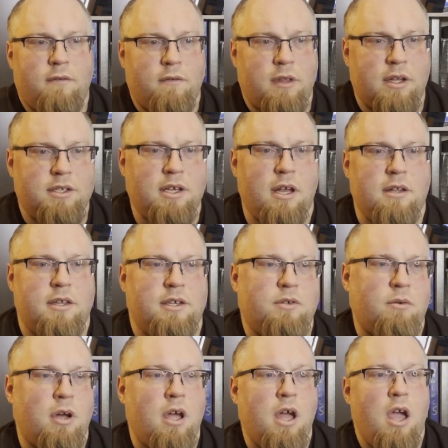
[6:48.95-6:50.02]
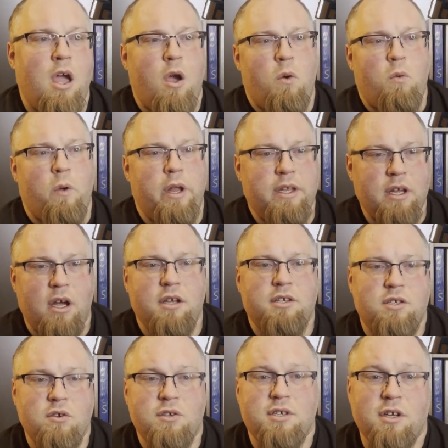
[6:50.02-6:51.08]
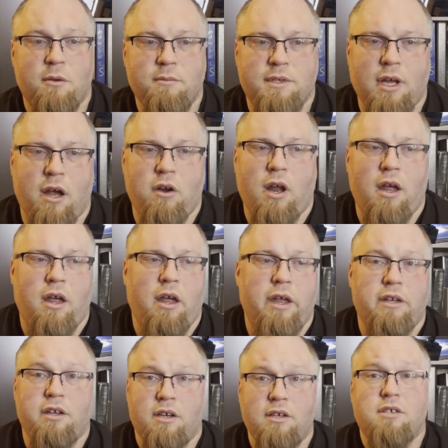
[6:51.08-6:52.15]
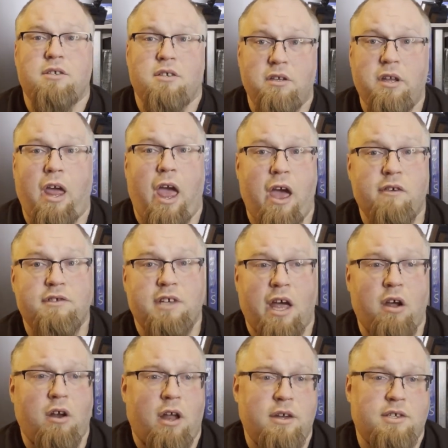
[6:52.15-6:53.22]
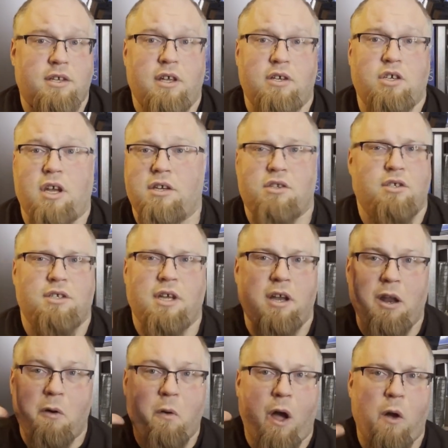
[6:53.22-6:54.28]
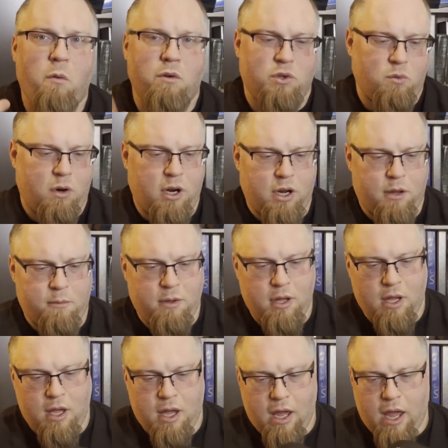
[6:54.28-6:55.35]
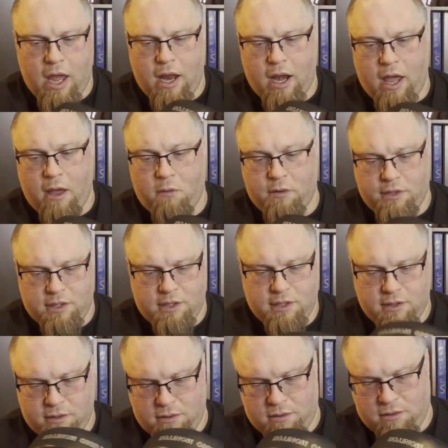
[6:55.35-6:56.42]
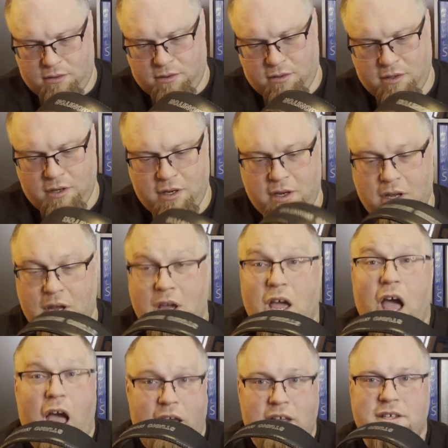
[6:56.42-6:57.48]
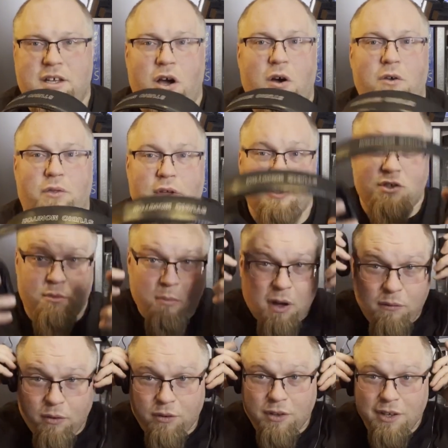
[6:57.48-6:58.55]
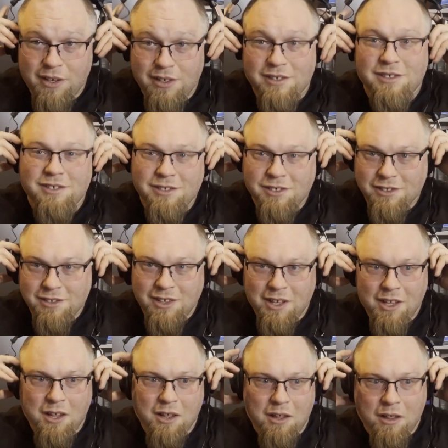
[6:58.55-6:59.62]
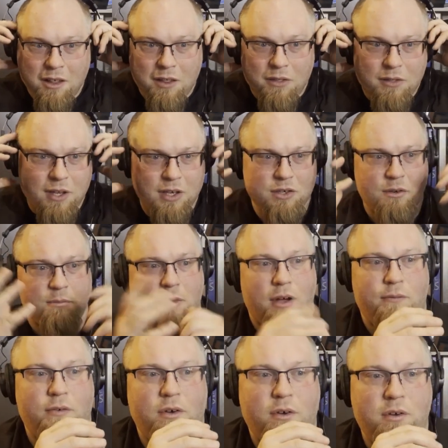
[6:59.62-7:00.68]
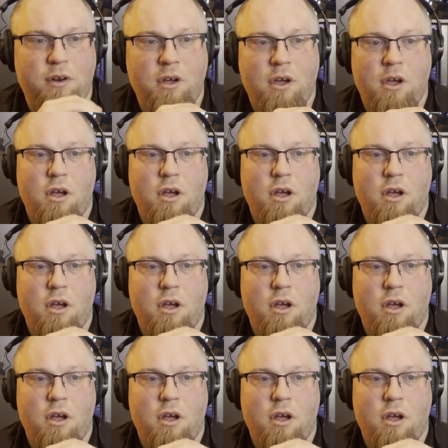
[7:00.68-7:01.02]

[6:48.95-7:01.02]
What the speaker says: Let's say it this way. It does do some sound. It does have sound isolation. As you said, I was wearing them, and I was I could tell things were muffled. Things are muffled.